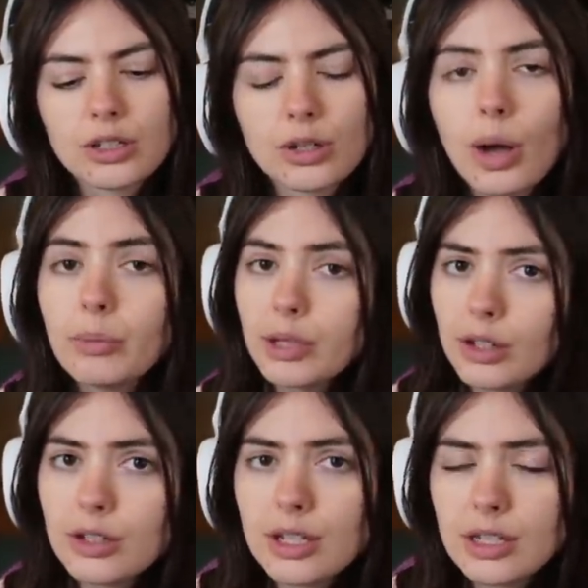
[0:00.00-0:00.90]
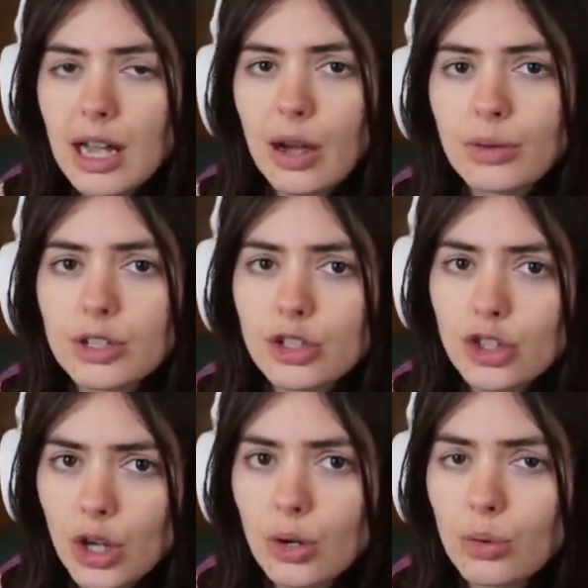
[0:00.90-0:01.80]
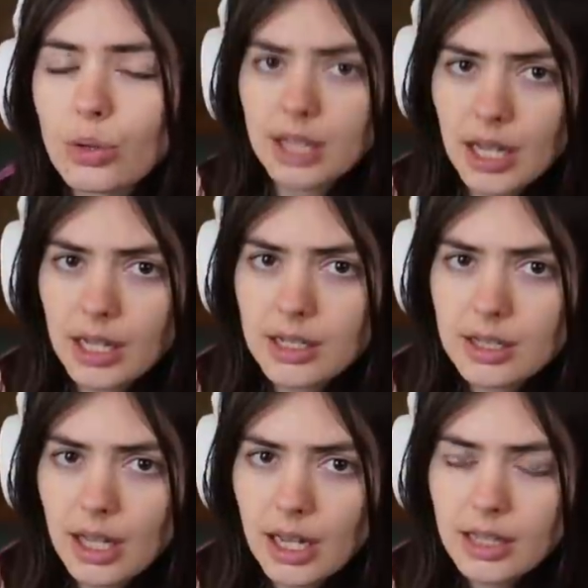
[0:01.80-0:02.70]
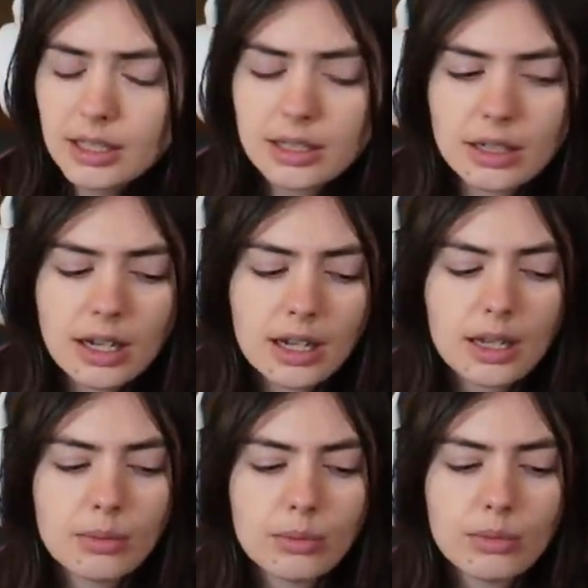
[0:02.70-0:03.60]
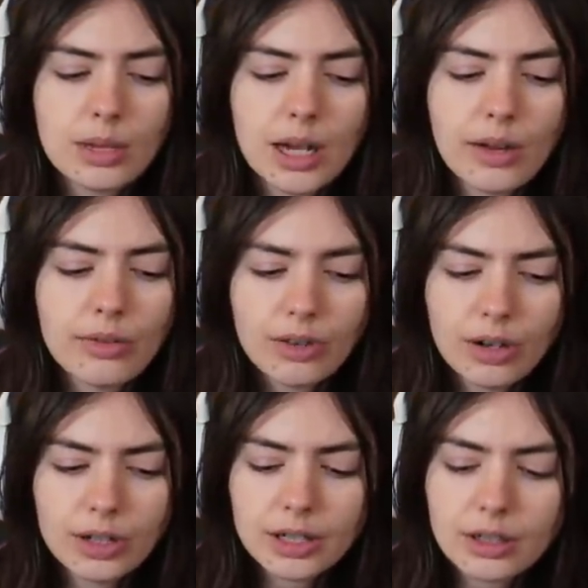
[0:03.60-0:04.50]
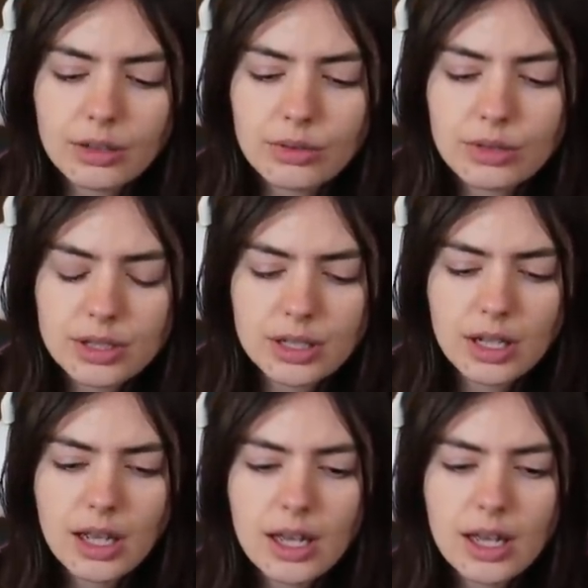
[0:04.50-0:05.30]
So I'm curious to see how this show takes that, how far it goes.